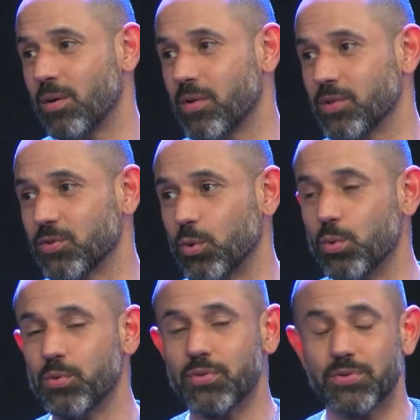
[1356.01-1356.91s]
of our
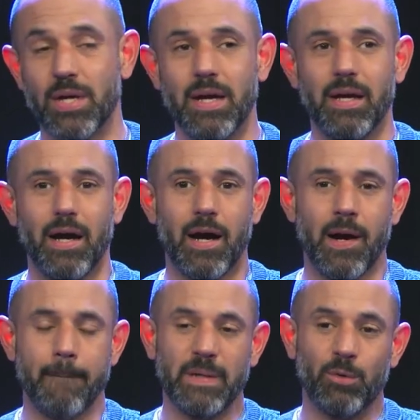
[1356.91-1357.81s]
school's
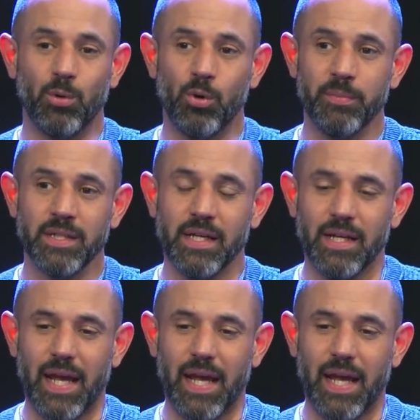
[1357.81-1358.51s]
um, enrollment.